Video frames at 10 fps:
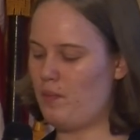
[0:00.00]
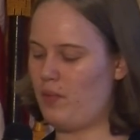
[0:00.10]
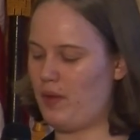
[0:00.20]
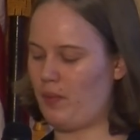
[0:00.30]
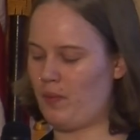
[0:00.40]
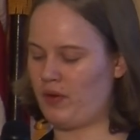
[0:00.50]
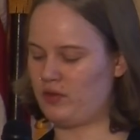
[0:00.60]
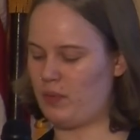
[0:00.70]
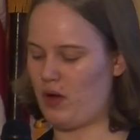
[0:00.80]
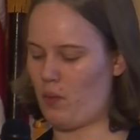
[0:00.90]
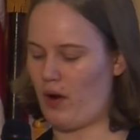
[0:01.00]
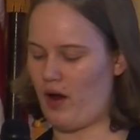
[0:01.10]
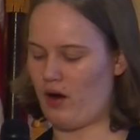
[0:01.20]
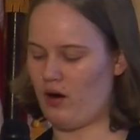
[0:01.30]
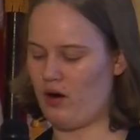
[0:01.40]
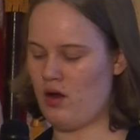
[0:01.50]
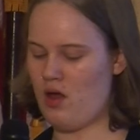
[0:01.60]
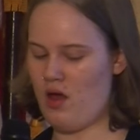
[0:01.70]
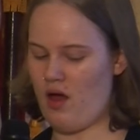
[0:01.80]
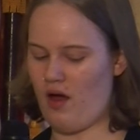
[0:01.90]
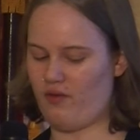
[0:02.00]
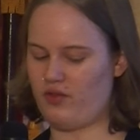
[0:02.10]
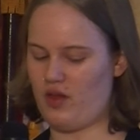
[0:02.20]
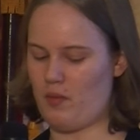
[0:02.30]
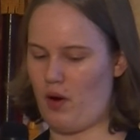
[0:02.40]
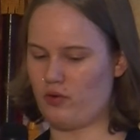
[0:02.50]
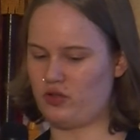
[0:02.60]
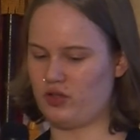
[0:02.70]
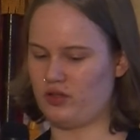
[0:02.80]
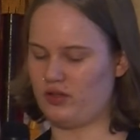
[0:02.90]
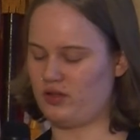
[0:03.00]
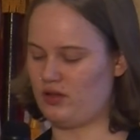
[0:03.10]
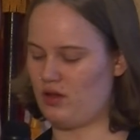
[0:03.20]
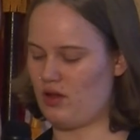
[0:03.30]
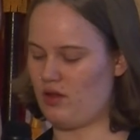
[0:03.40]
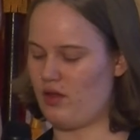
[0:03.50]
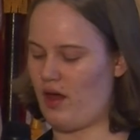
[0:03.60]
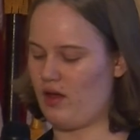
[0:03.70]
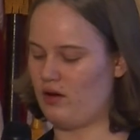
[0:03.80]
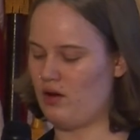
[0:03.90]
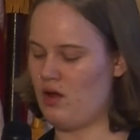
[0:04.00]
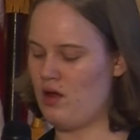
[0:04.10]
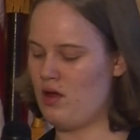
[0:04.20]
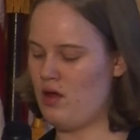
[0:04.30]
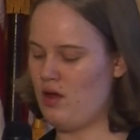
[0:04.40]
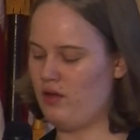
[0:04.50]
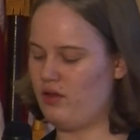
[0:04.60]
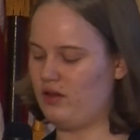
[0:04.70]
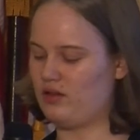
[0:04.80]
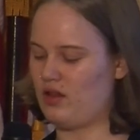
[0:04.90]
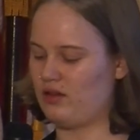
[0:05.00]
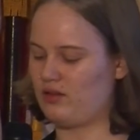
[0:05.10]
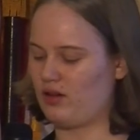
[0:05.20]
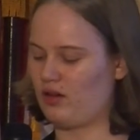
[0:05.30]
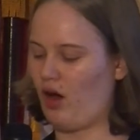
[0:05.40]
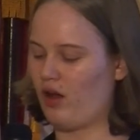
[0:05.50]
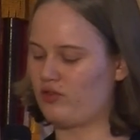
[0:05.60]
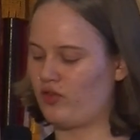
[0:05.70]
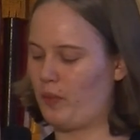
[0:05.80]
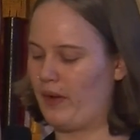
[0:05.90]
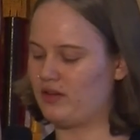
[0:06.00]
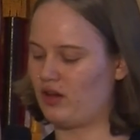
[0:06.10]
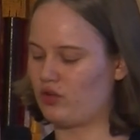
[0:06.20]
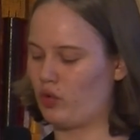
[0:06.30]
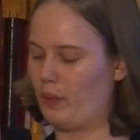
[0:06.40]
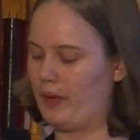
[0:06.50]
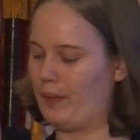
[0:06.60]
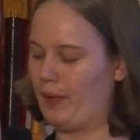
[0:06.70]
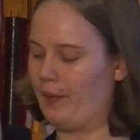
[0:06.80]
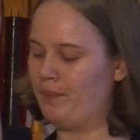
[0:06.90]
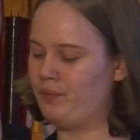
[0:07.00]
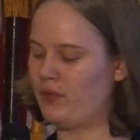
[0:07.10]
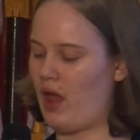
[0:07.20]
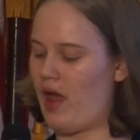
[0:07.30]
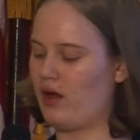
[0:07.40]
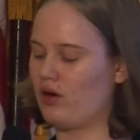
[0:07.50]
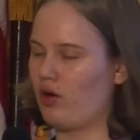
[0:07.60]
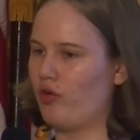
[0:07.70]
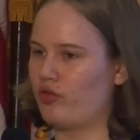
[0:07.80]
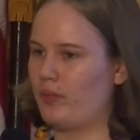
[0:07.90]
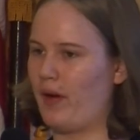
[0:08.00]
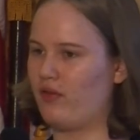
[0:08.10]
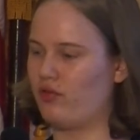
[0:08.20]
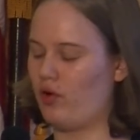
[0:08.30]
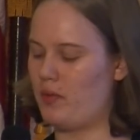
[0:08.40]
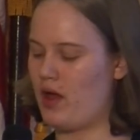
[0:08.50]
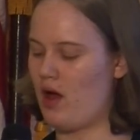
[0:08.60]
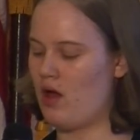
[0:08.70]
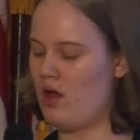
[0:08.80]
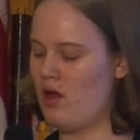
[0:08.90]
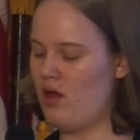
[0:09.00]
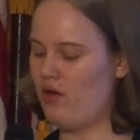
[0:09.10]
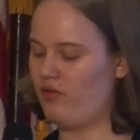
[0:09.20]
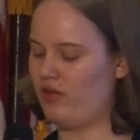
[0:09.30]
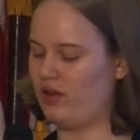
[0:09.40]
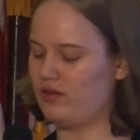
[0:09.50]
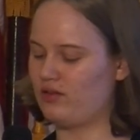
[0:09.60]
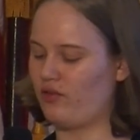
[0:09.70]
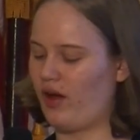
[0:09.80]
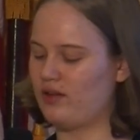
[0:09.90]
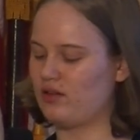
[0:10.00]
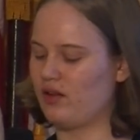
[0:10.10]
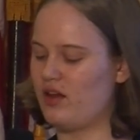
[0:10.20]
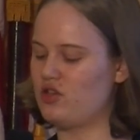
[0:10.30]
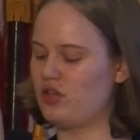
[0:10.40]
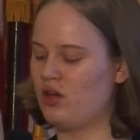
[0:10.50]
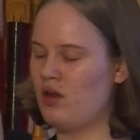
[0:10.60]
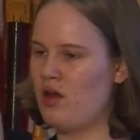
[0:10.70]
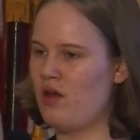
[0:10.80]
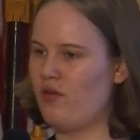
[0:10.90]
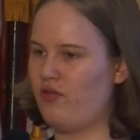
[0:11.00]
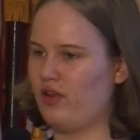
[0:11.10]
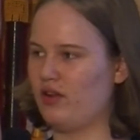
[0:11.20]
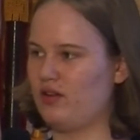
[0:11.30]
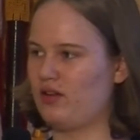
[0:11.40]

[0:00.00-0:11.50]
People must be aware of the emotions that these things can cause for bisexual people. Anger over biphobia, feelings of isolation, feeling